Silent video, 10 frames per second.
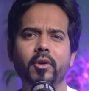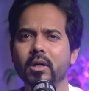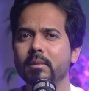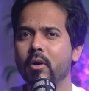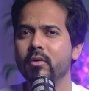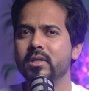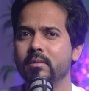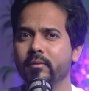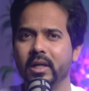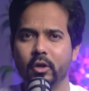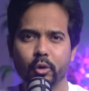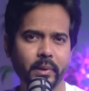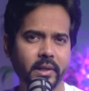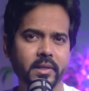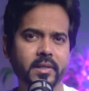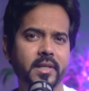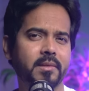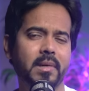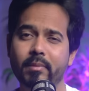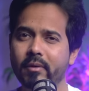talked about some of the recruitment agencies in
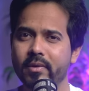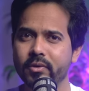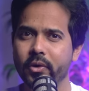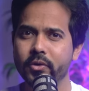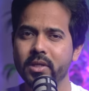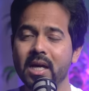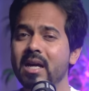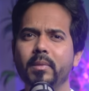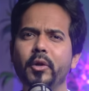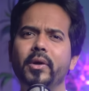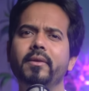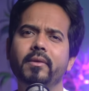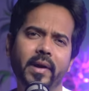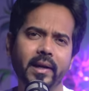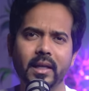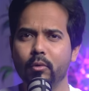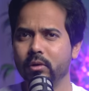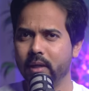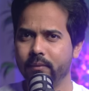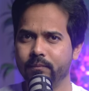my previous videos, but you can even find them
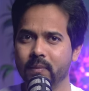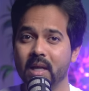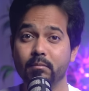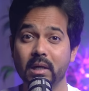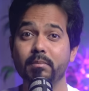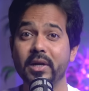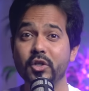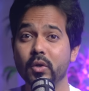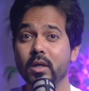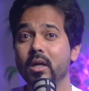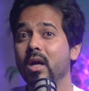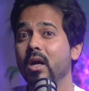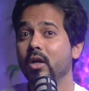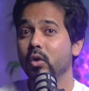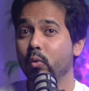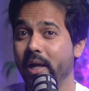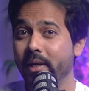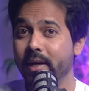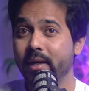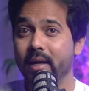online. But make sure you
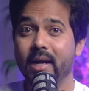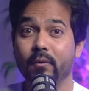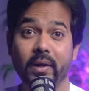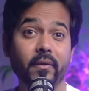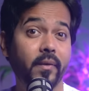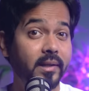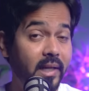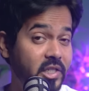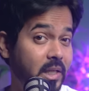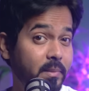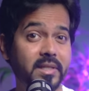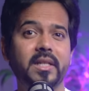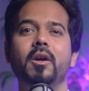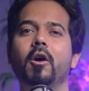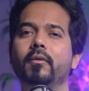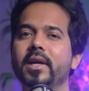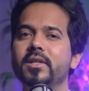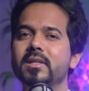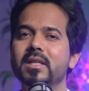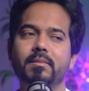validate and verify the legitimacy of the
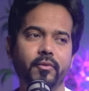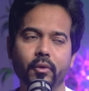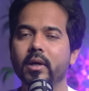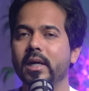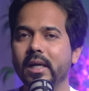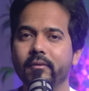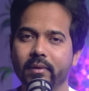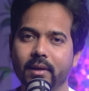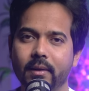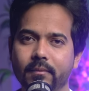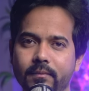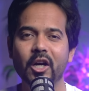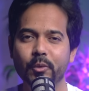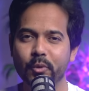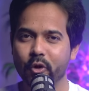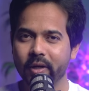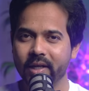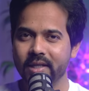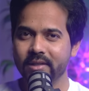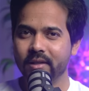agency before connecting with them. I hope you got an
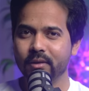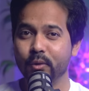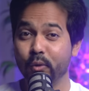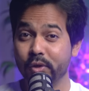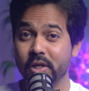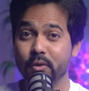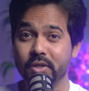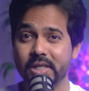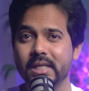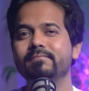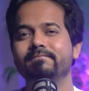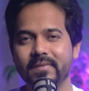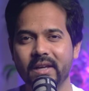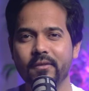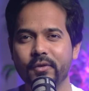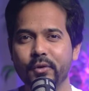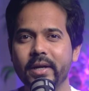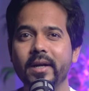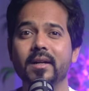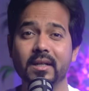answer to the original question if you
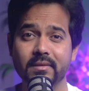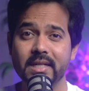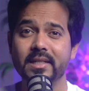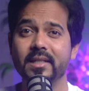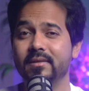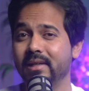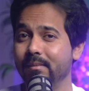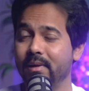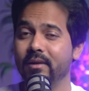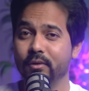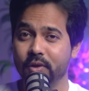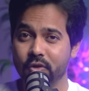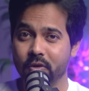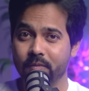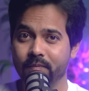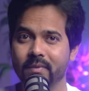need cover letter while applying for the job.